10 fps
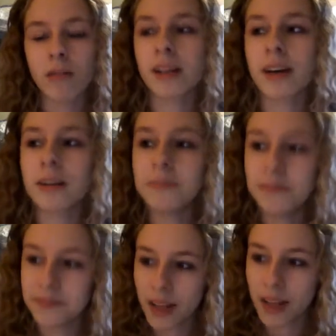And then,
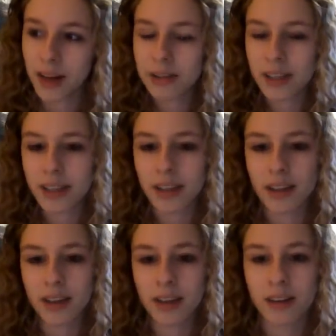I always like
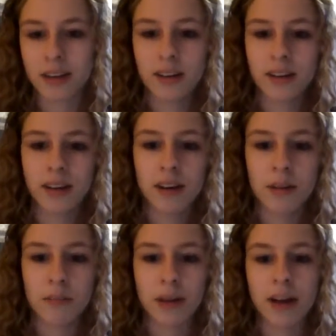the
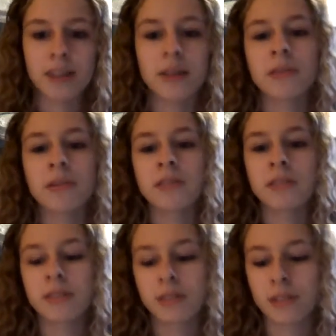body double
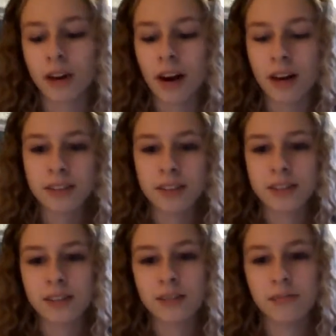cross,